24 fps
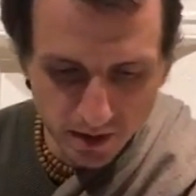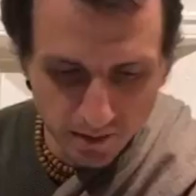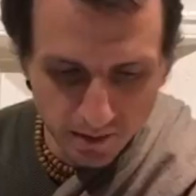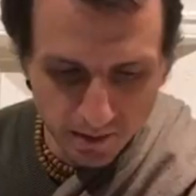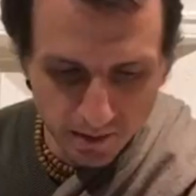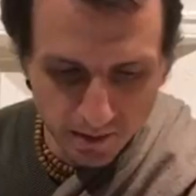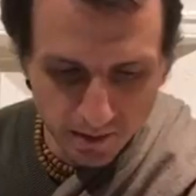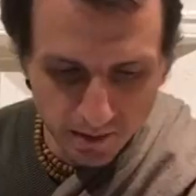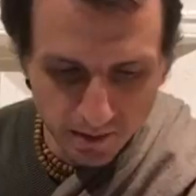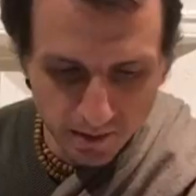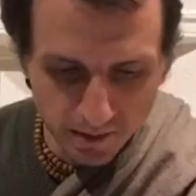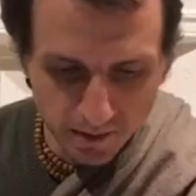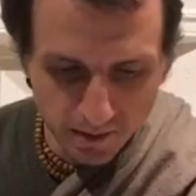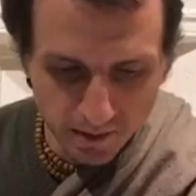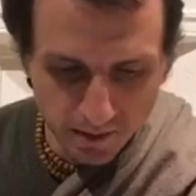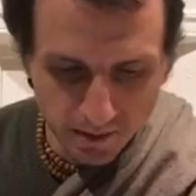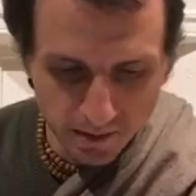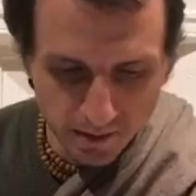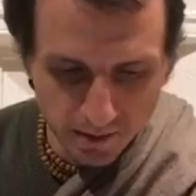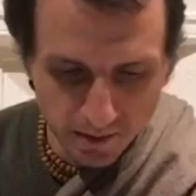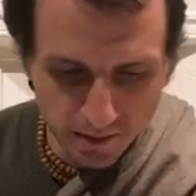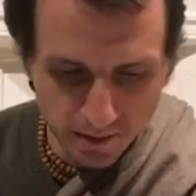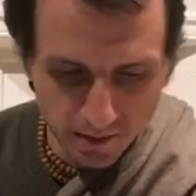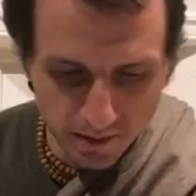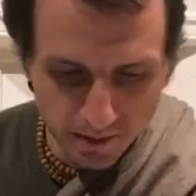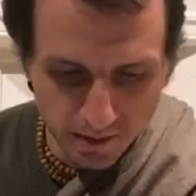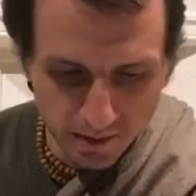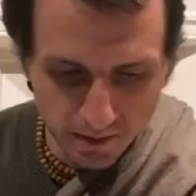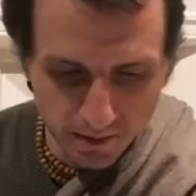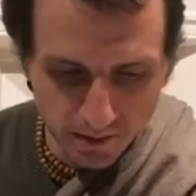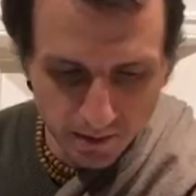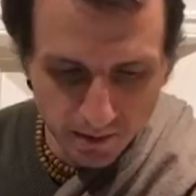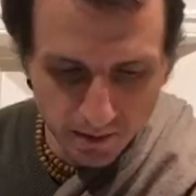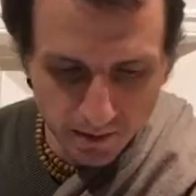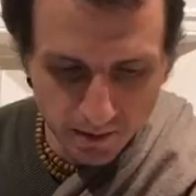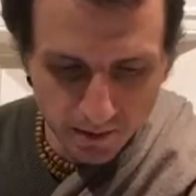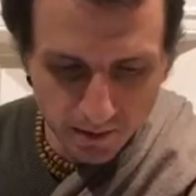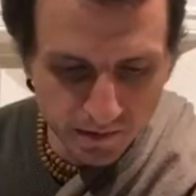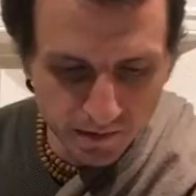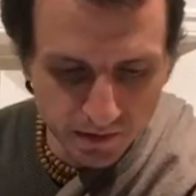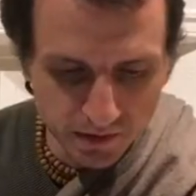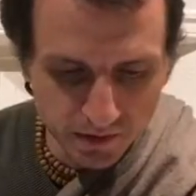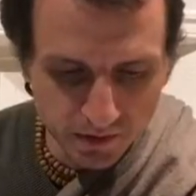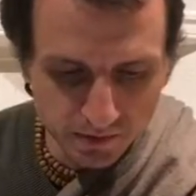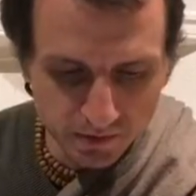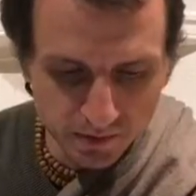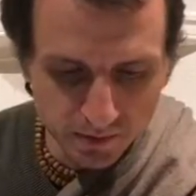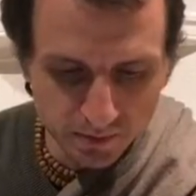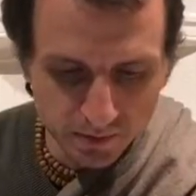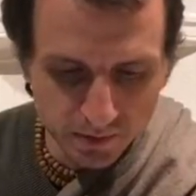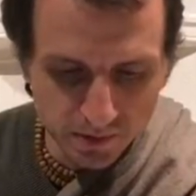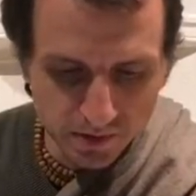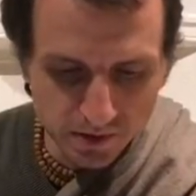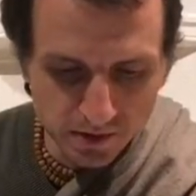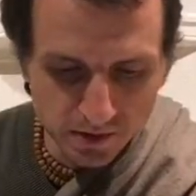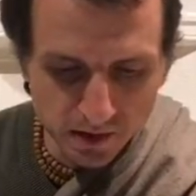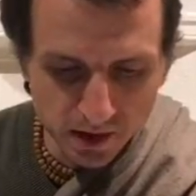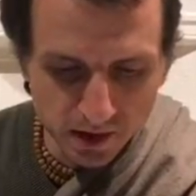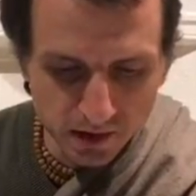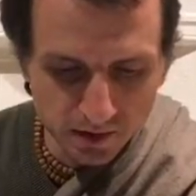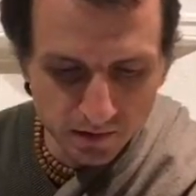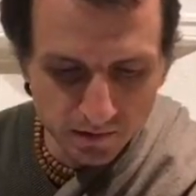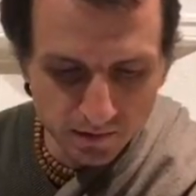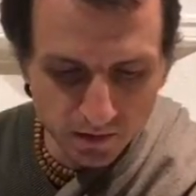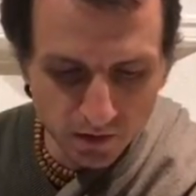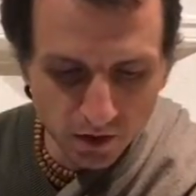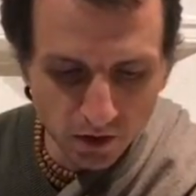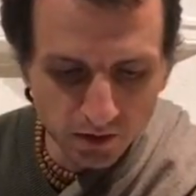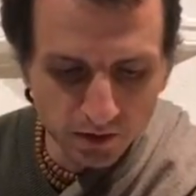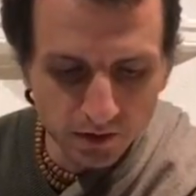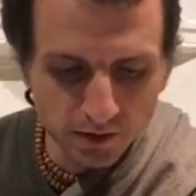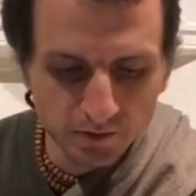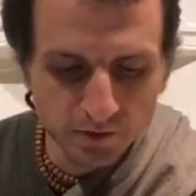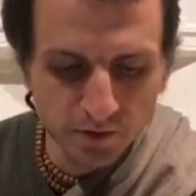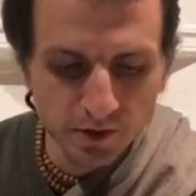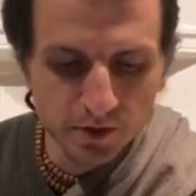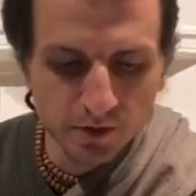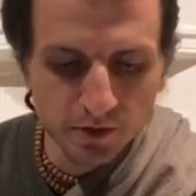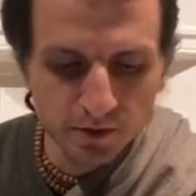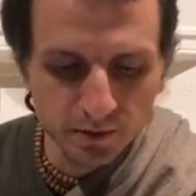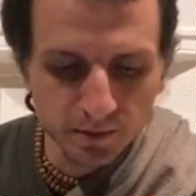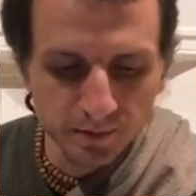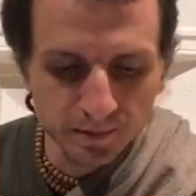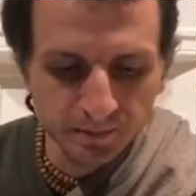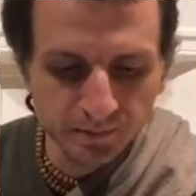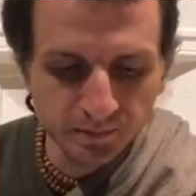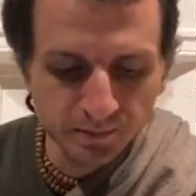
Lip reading: because it emanates from the lotus feet of the personality of God, Vishnu.